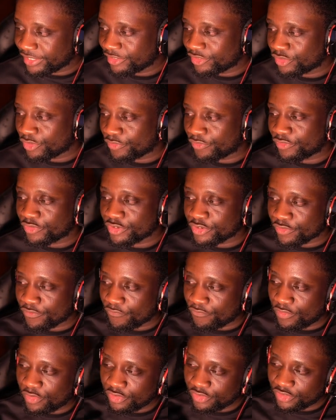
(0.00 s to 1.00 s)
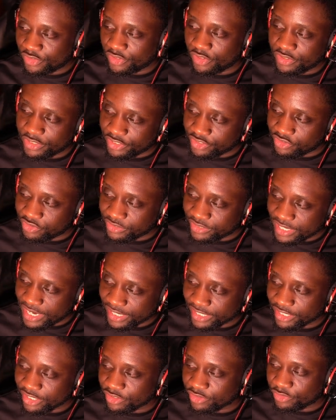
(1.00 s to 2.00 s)
so for your first turn that you're
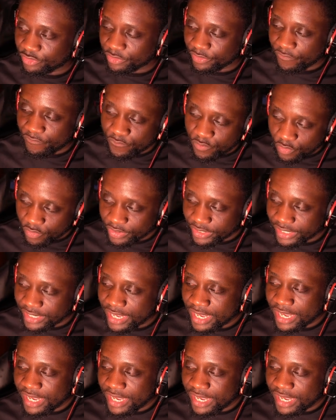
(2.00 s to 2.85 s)
attacking, you're doing 40,